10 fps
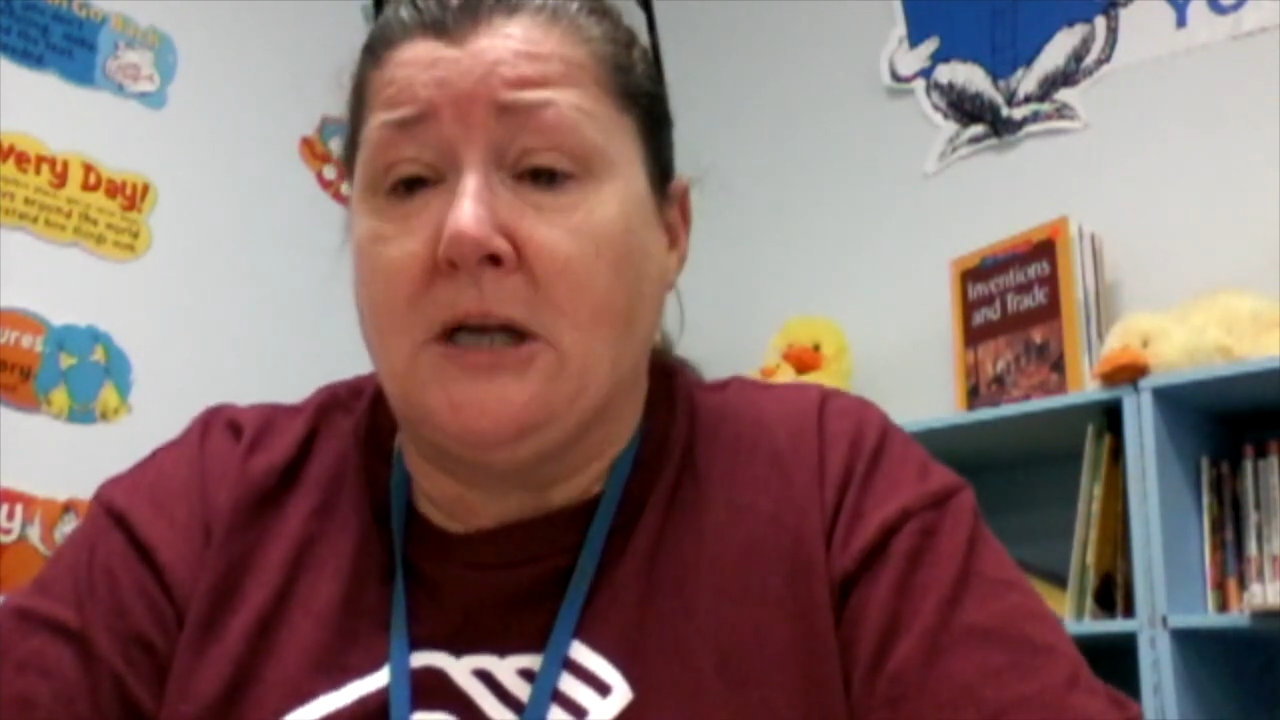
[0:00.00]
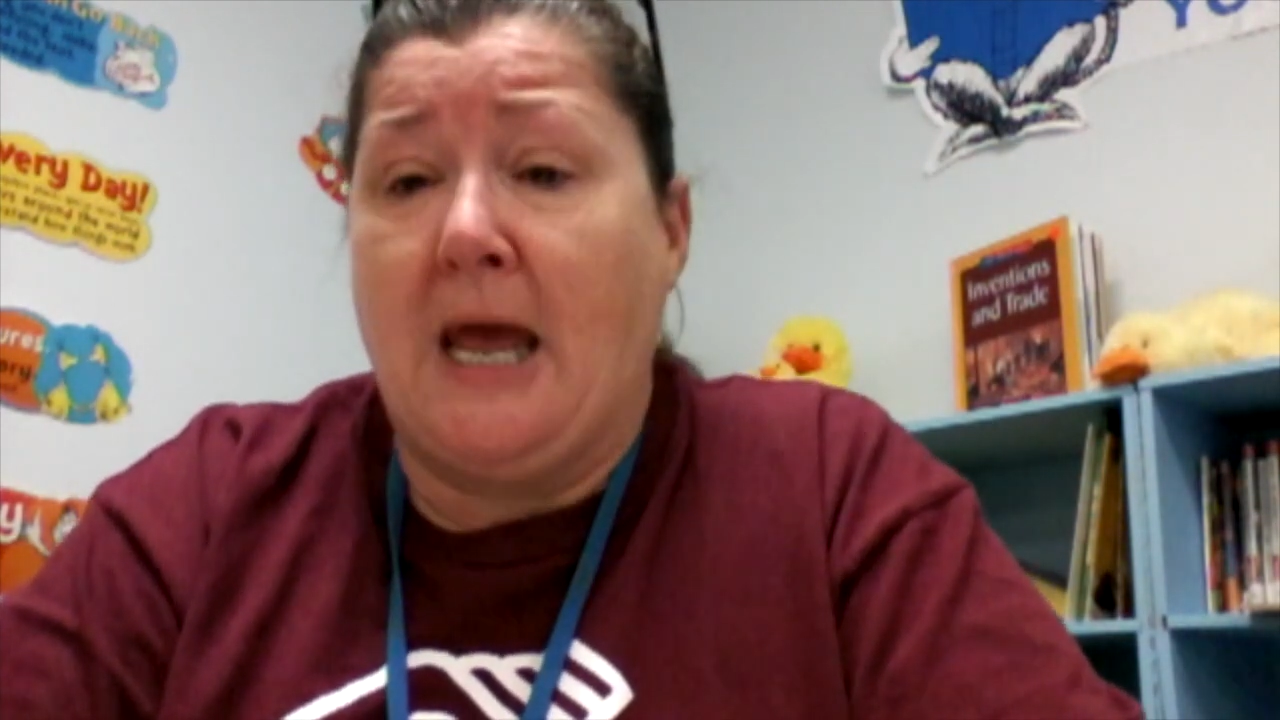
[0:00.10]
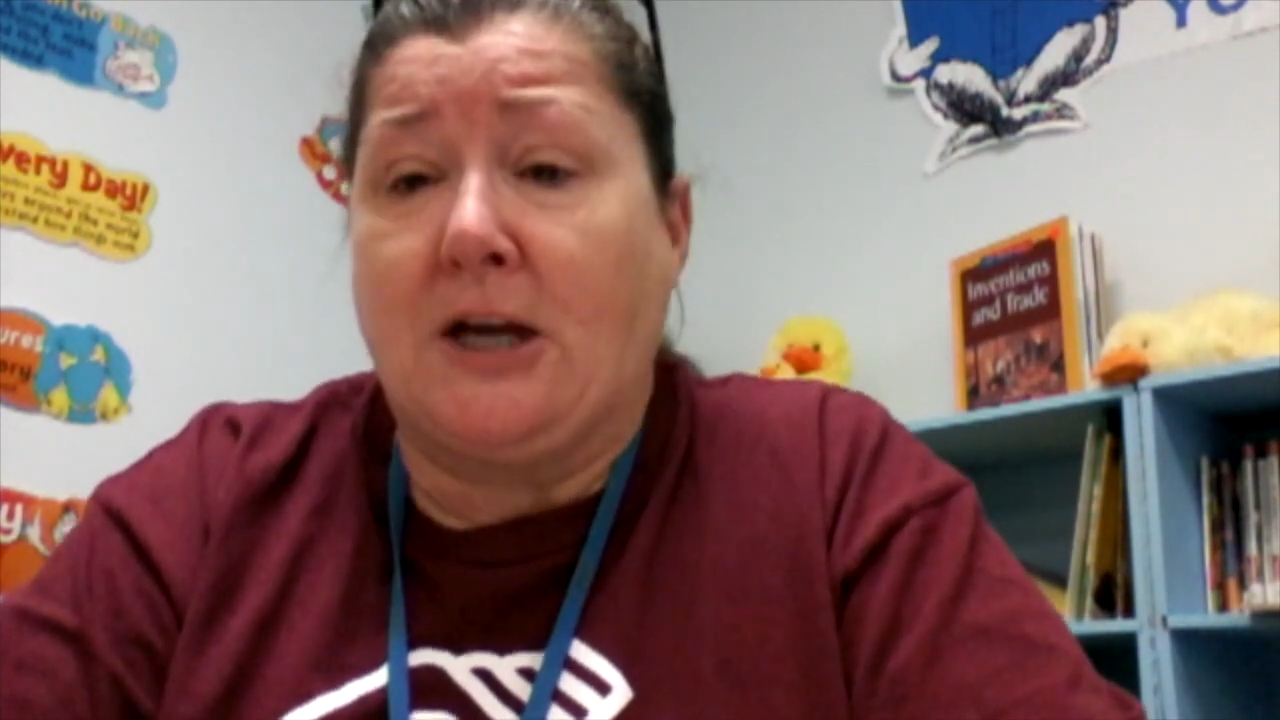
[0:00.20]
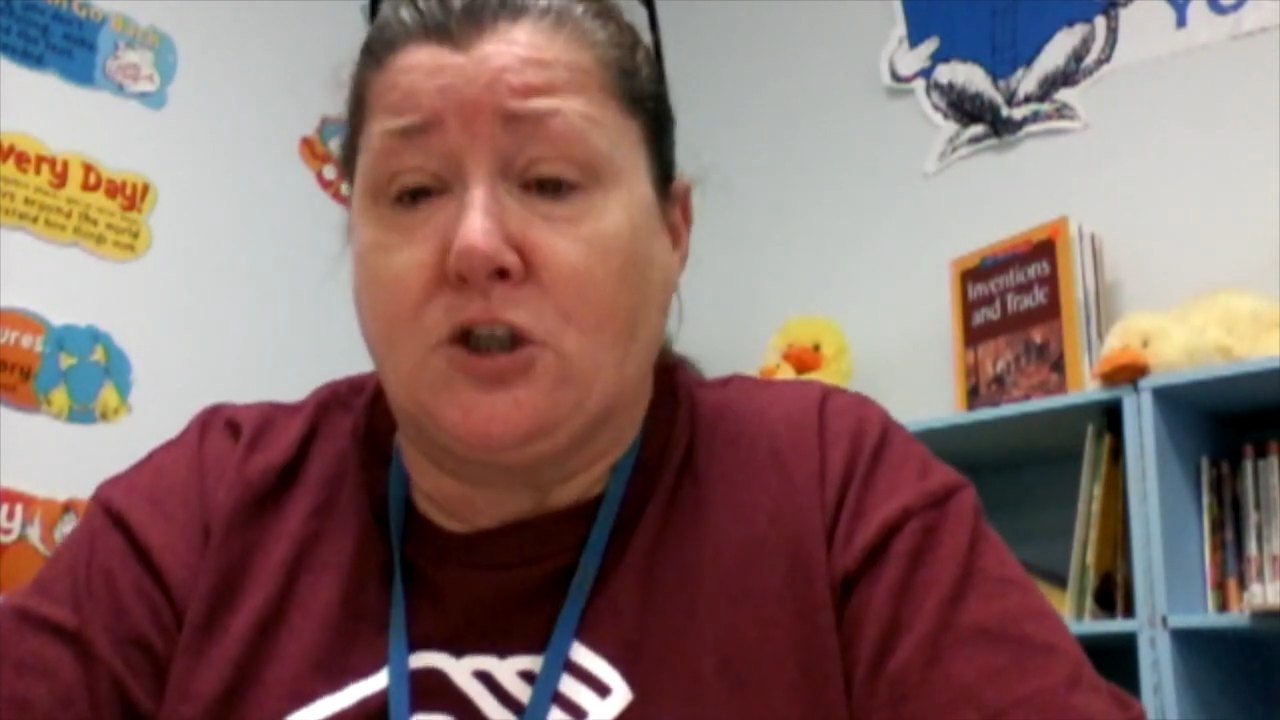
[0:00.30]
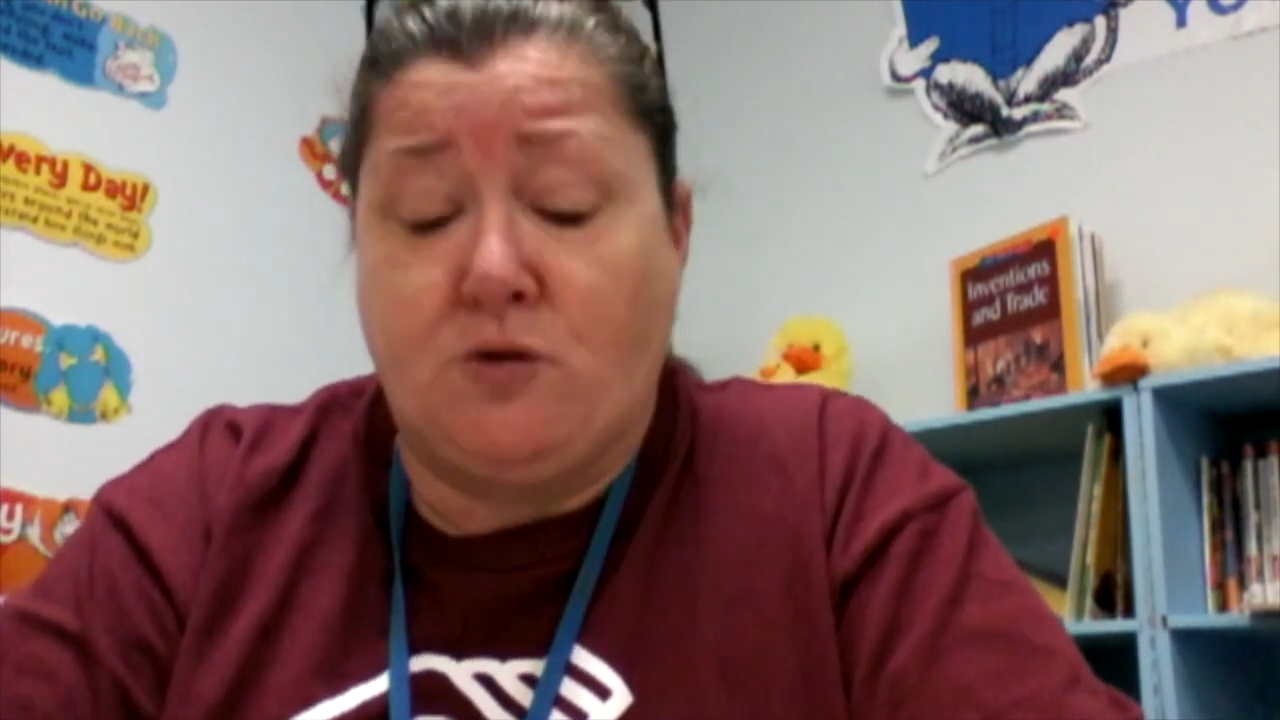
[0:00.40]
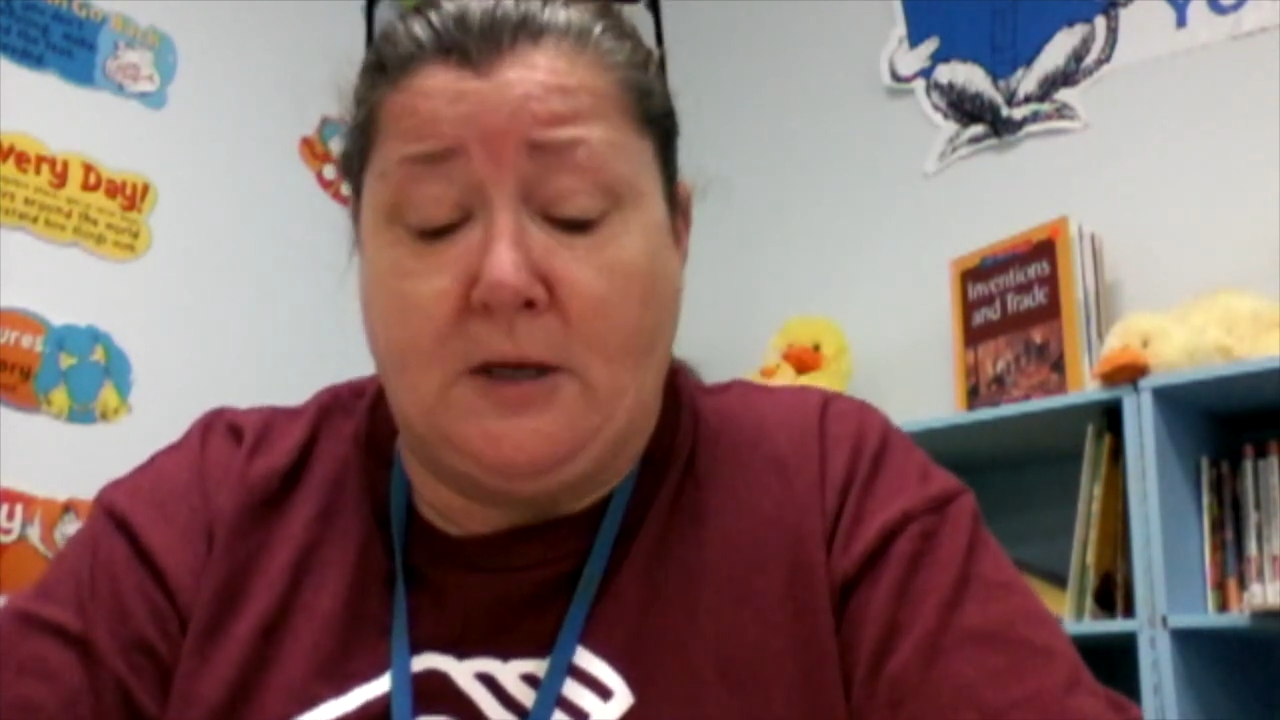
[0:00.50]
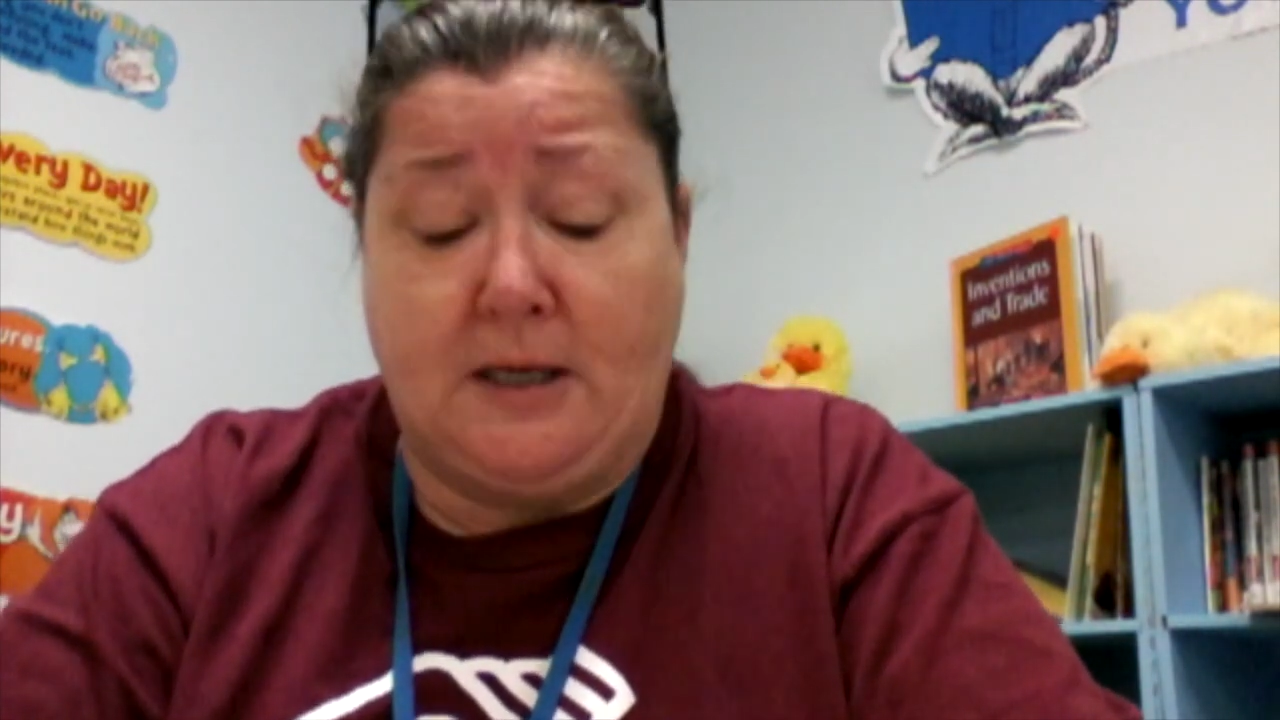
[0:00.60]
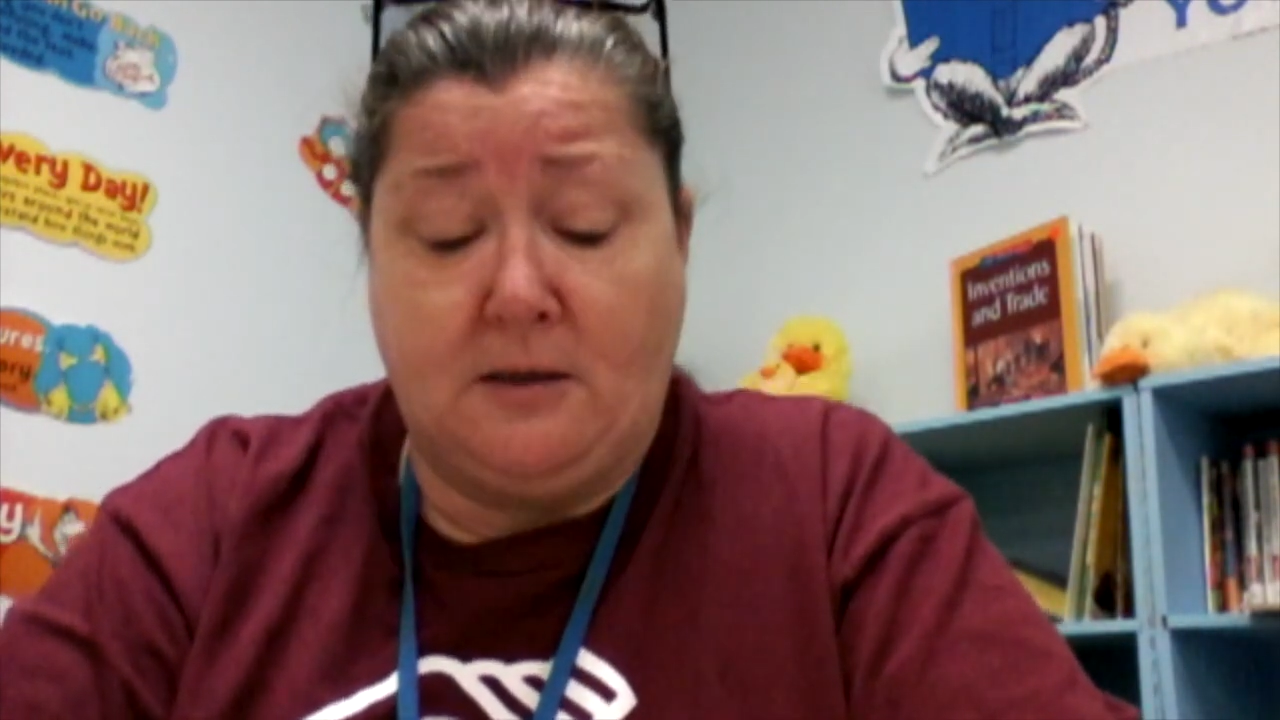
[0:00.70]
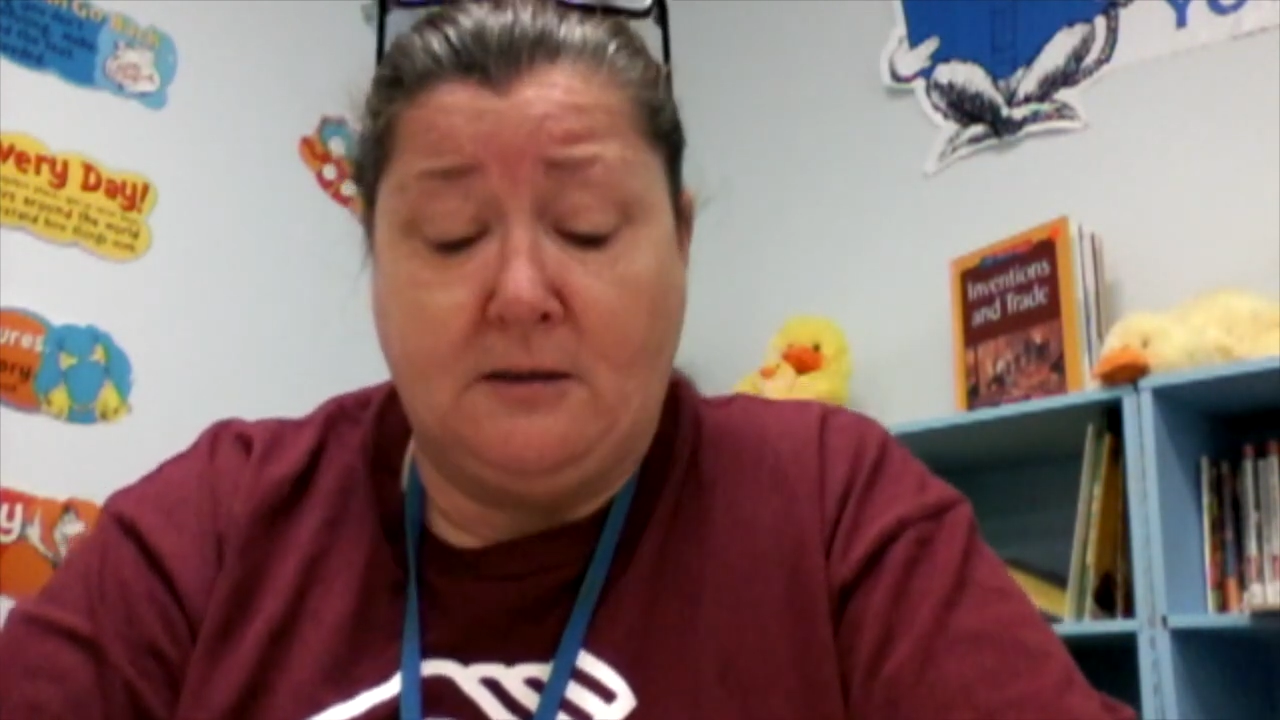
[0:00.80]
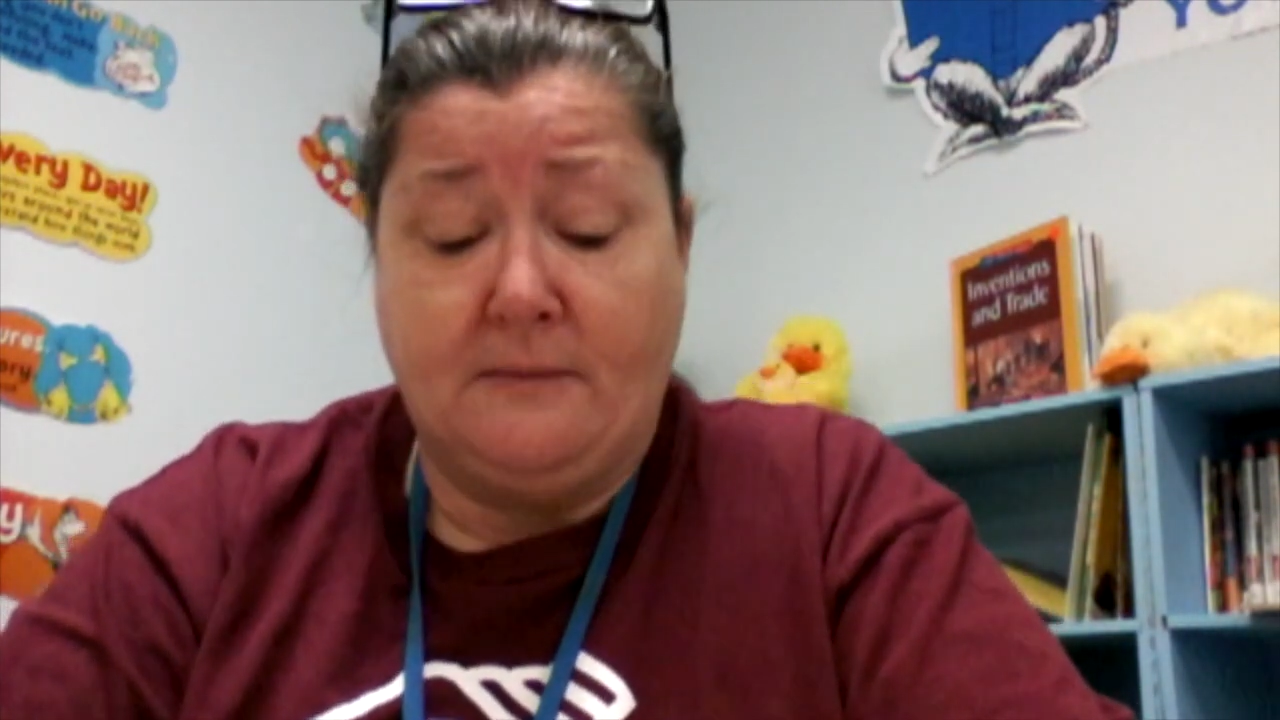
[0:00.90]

like trick.